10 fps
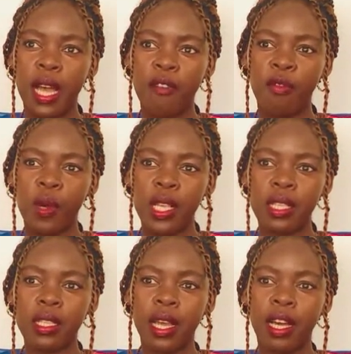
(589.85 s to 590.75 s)
I've
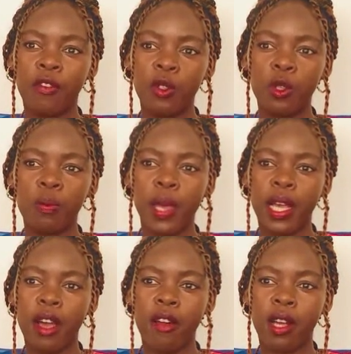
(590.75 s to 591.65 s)
always, like I've told you, my
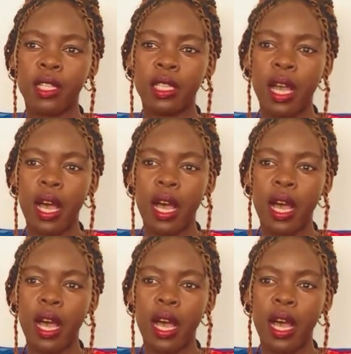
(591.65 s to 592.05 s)
character,